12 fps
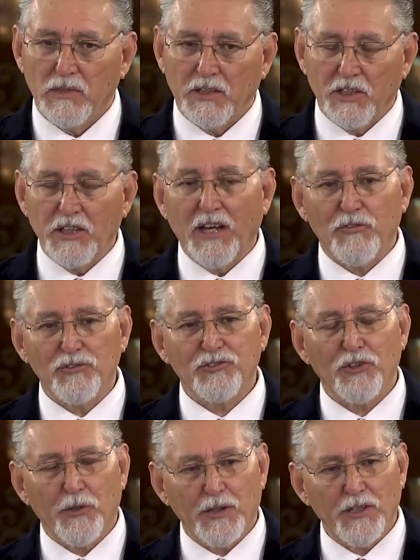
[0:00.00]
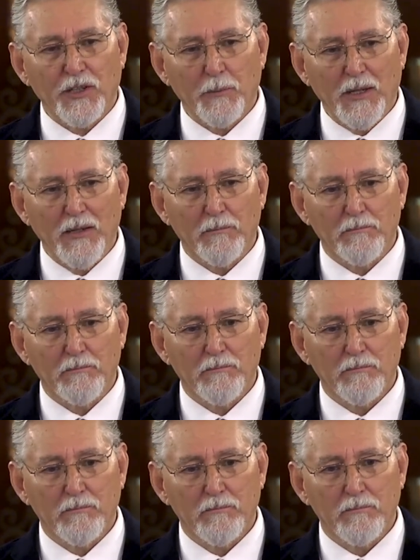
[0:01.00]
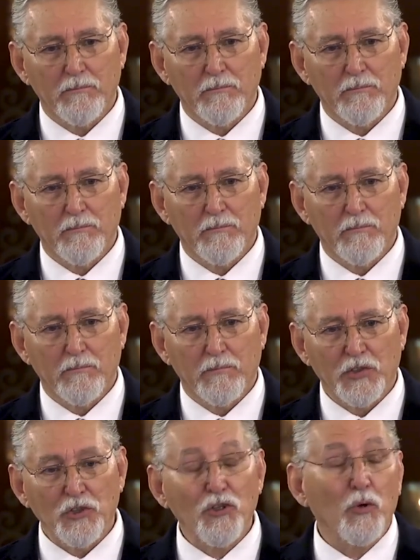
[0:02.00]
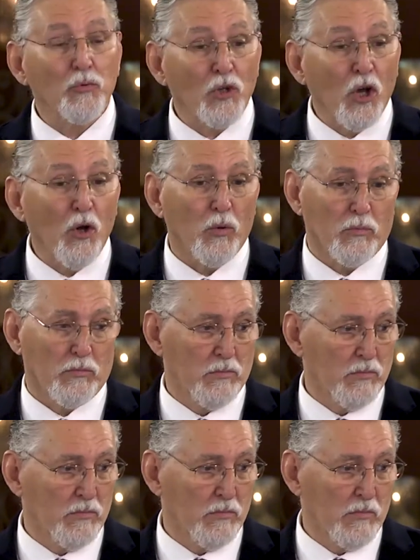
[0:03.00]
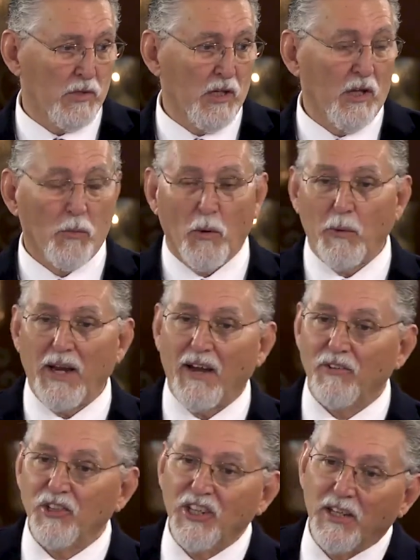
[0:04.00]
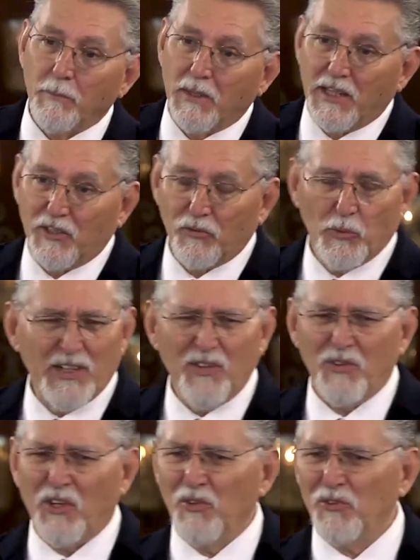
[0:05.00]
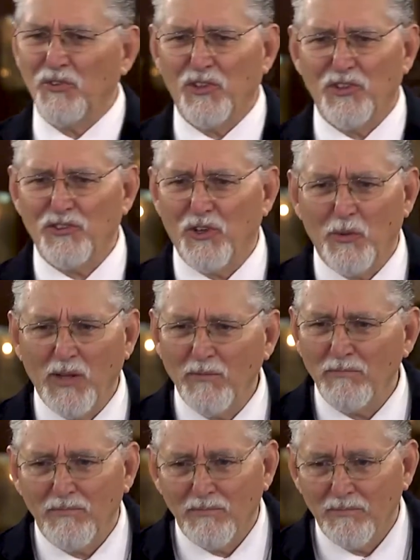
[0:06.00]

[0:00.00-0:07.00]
And the devil stirring them up. You don't know. When we have our tent meetings, we don't know who's going to show up.